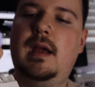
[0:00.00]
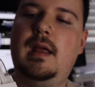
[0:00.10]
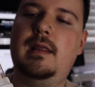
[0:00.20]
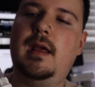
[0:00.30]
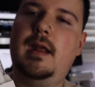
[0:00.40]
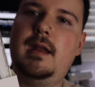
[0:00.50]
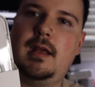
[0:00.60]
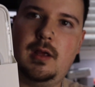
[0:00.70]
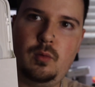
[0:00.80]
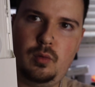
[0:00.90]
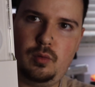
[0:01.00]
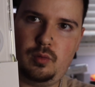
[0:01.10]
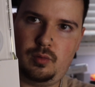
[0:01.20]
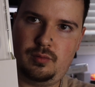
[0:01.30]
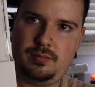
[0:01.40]
And then,
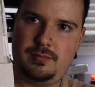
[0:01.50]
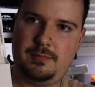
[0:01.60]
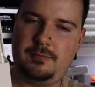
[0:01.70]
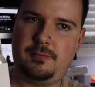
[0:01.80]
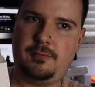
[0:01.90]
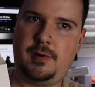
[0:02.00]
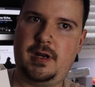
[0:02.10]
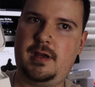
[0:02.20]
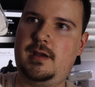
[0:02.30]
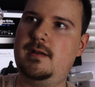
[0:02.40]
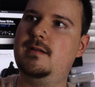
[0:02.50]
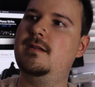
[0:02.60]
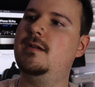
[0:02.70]
ooh, pretty.